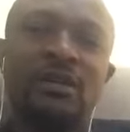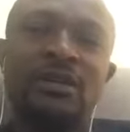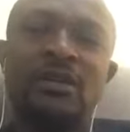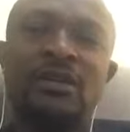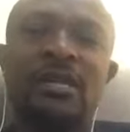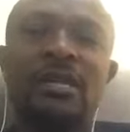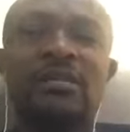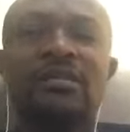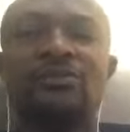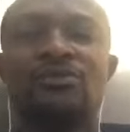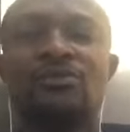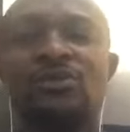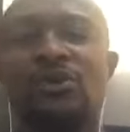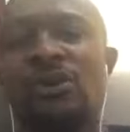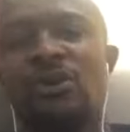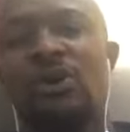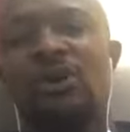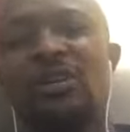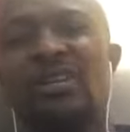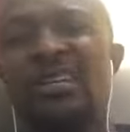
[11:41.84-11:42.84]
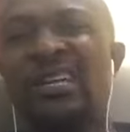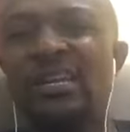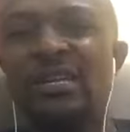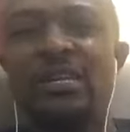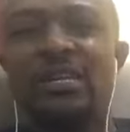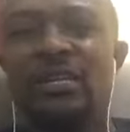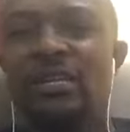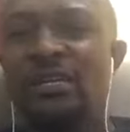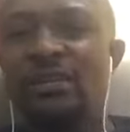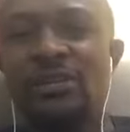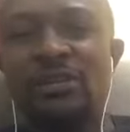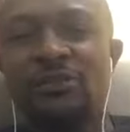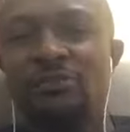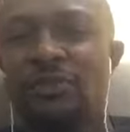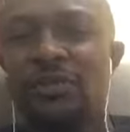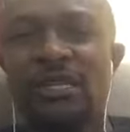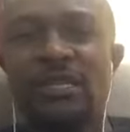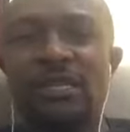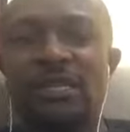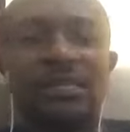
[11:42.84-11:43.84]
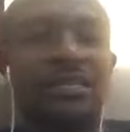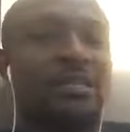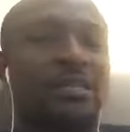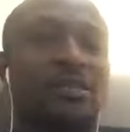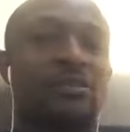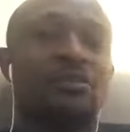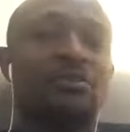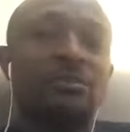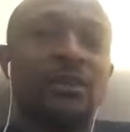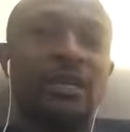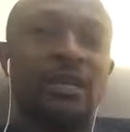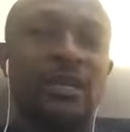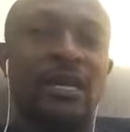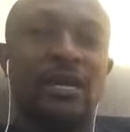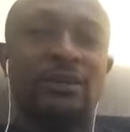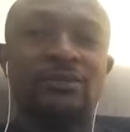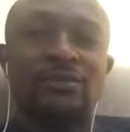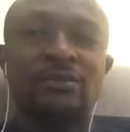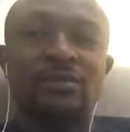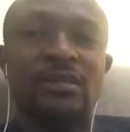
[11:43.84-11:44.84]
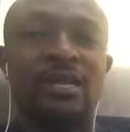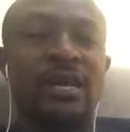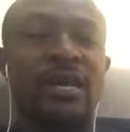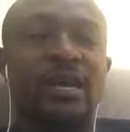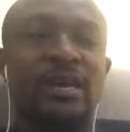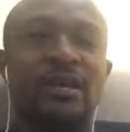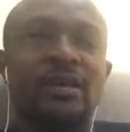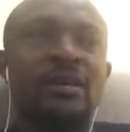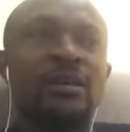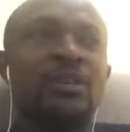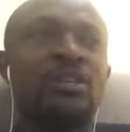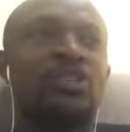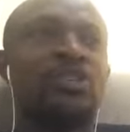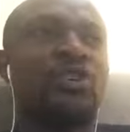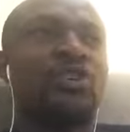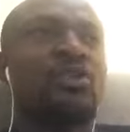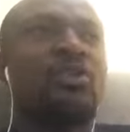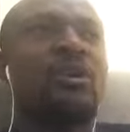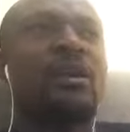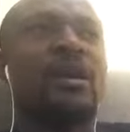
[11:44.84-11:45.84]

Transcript: that will ordinarily not be in the domain out there. So